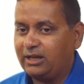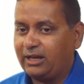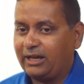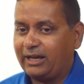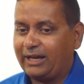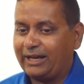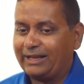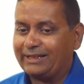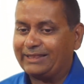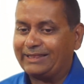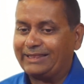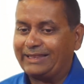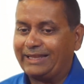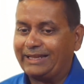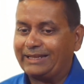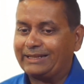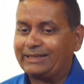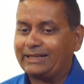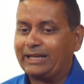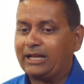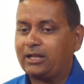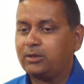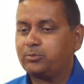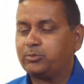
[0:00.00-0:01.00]
and
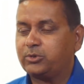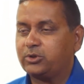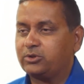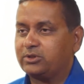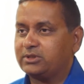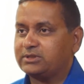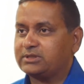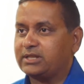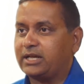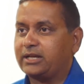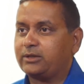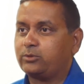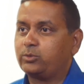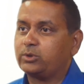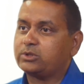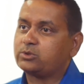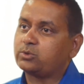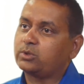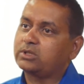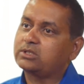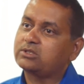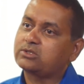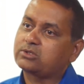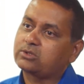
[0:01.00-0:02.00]
then help you decide
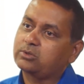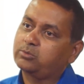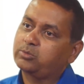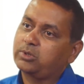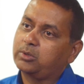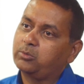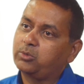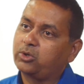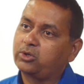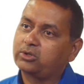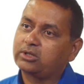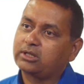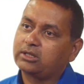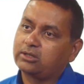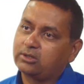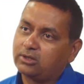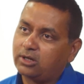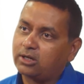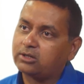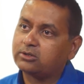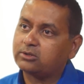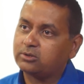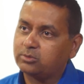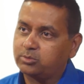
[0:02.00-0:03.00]
which ones to promote and
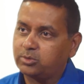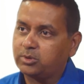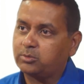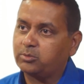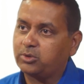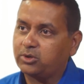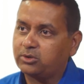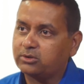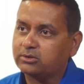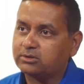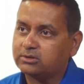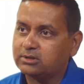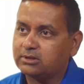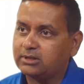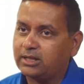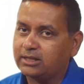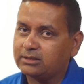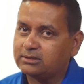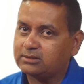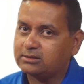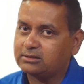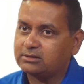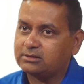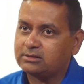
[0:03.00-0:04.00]
not to promote. So
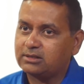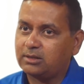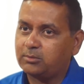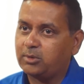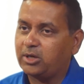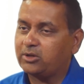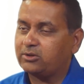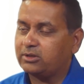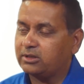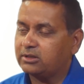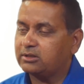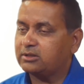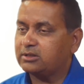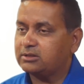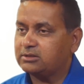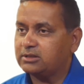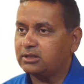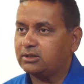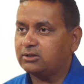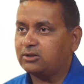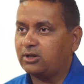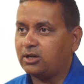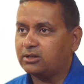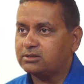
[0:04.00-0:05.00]
that's about
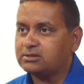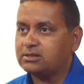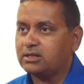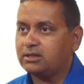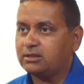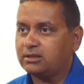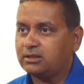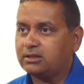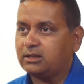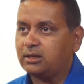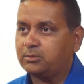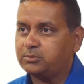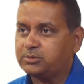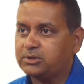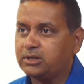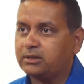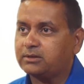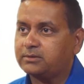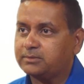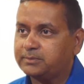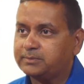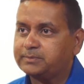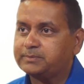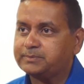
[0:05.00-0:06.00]
increasing cross-sell and upsell.